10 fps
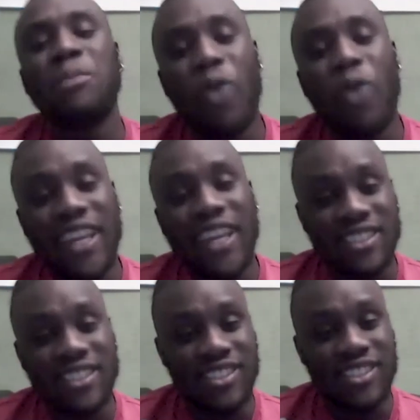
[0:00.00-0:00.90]

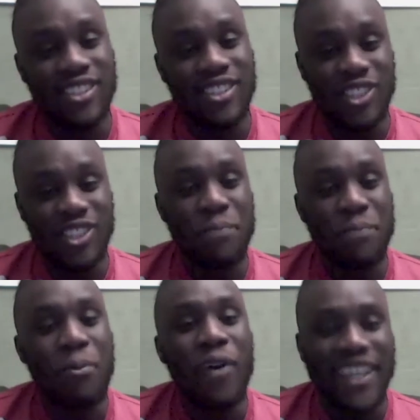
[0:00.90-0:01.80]
points. You just need
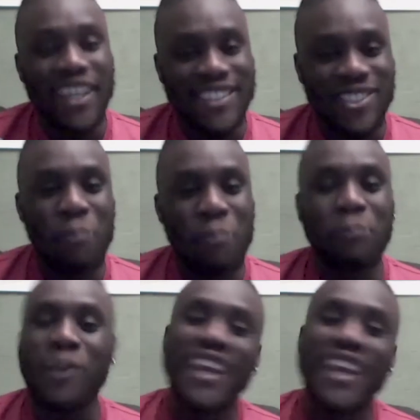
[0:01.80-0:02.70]
points. Stop
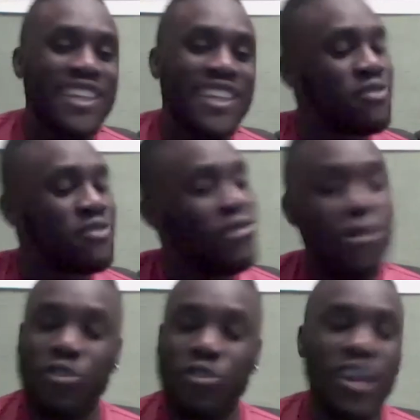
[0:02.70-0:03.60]
playing this
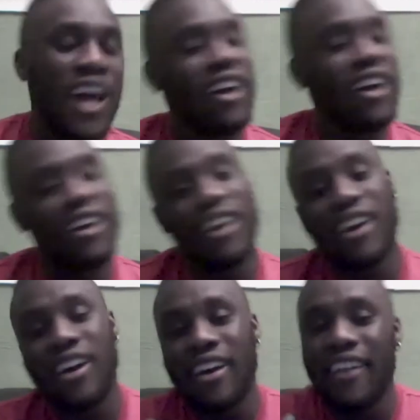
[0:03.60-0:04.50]
football.
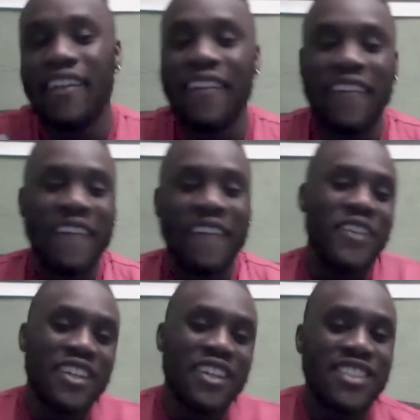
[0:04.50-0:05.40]
Like, you
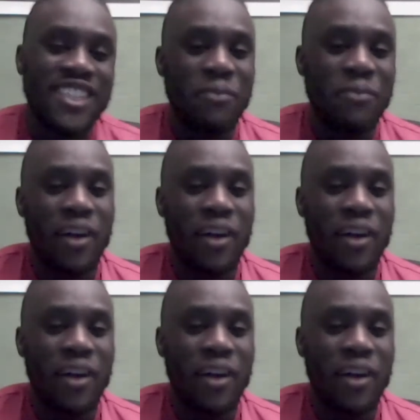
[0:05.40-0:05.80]
can just see,